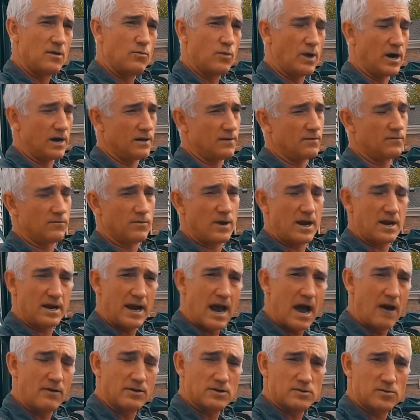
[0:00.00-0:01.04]
well, right
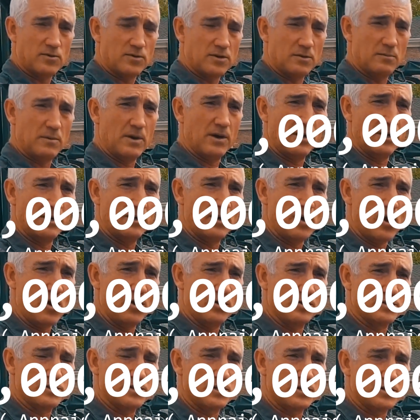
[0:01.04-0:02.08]
now it's worth $1 million,
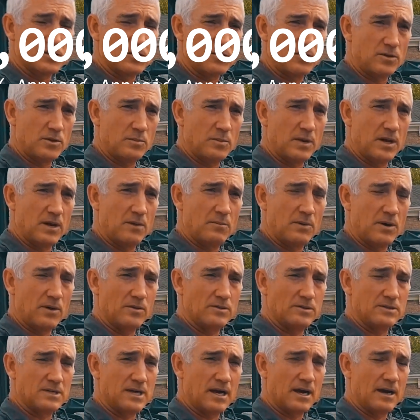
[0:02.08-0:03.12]
and it's only been
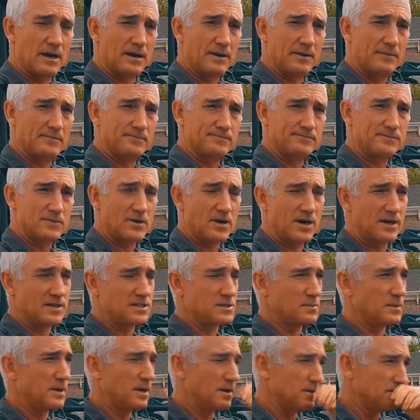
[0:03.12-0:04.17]
about, that
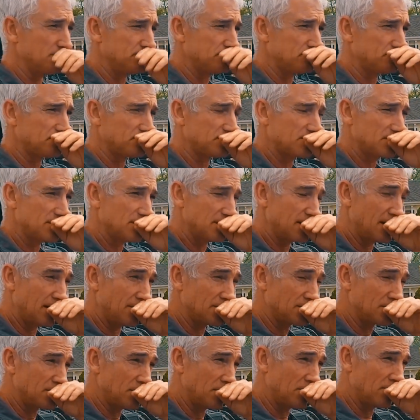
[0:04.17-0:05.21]

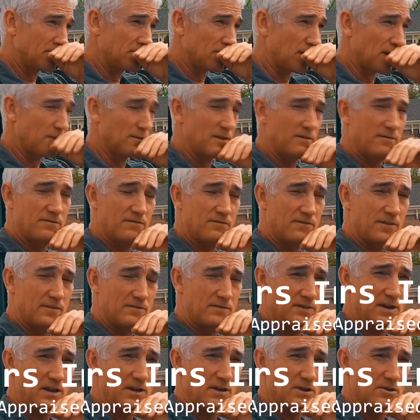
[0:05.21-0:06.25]
was about probably
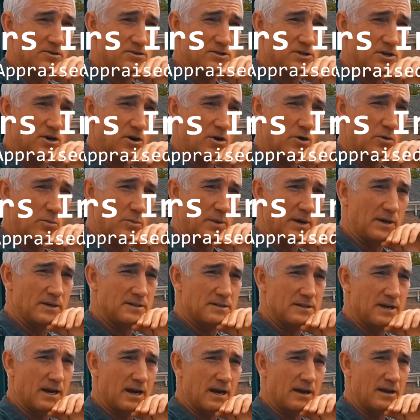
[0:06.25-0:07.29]
15 years ago, but
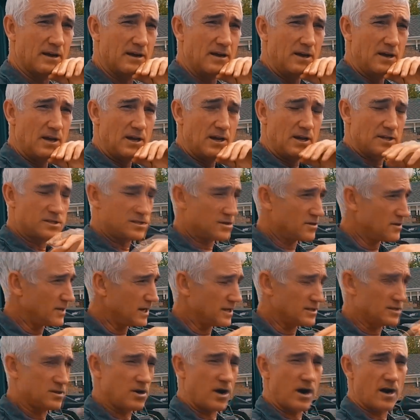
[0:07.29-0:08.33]

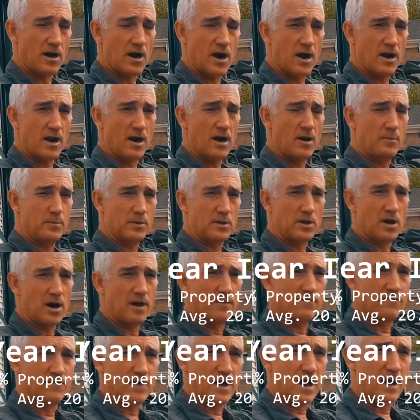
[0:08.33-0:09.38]
it's gone on up a
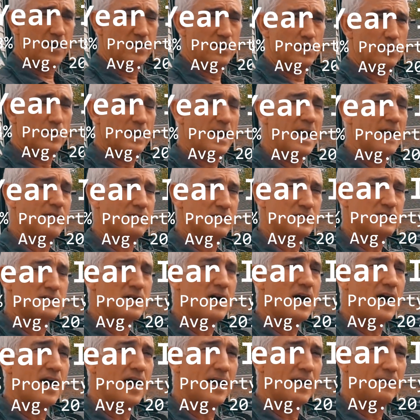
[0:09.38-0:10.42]
lot in value. But at the
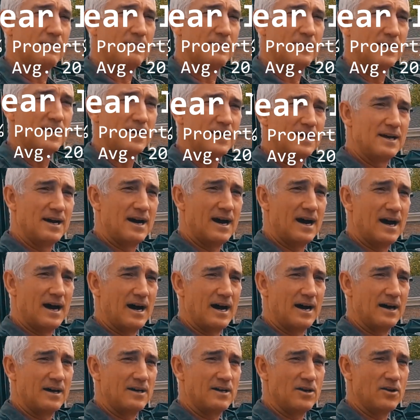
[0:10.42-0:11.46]
time,
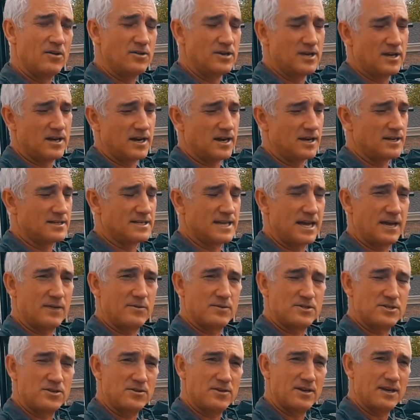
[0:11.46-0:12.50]
you got to
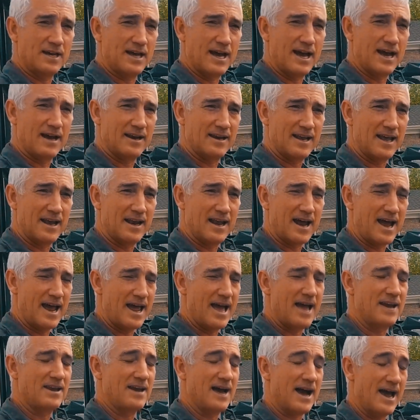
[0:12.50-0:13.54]
take what you can get, and
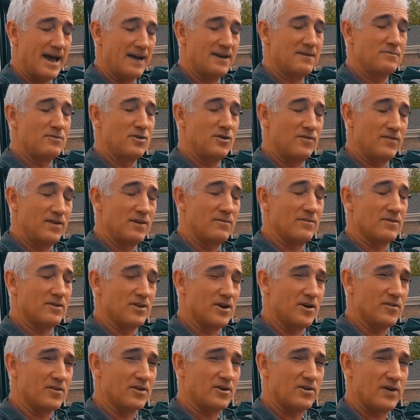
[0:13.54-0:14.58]
yeah. I had to move in with
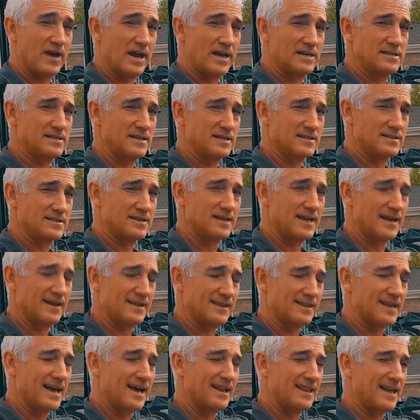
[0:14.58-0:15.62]
all the crazies, and
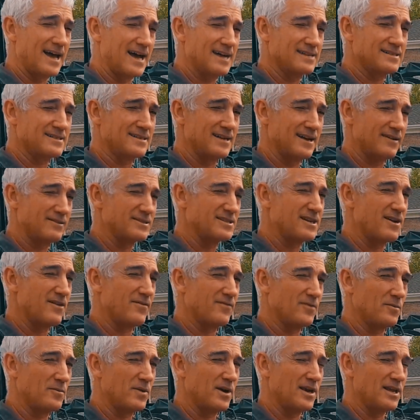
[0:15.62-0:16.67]
that lasted. I was there
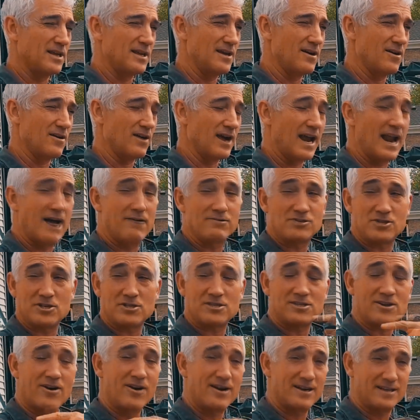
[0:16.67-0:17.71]
for about a year, and I was
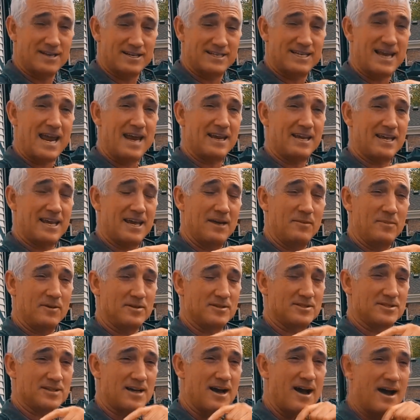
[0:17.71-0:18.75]
just starting to date Kim at
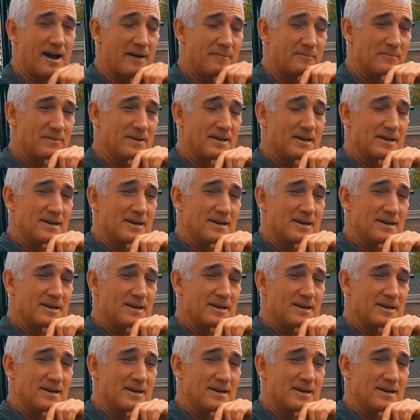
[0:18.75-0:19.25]
the time,